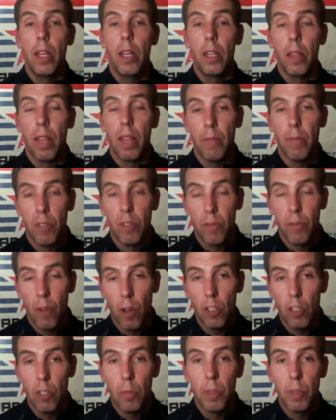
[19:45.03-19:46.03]
leveraged
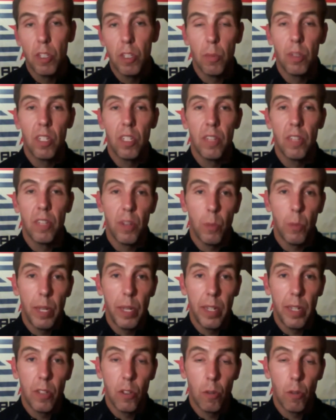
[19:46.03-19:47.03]
volume at specific
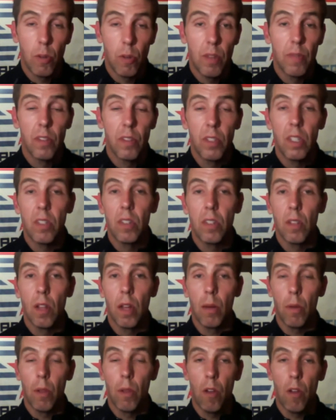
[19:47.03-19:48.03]
weekends or even
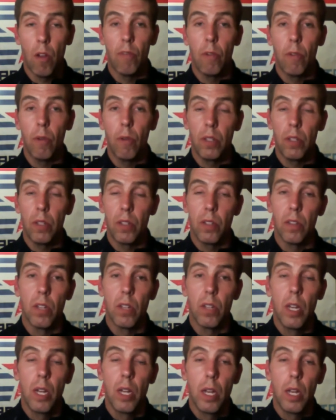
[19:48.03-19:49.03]
season-long focuses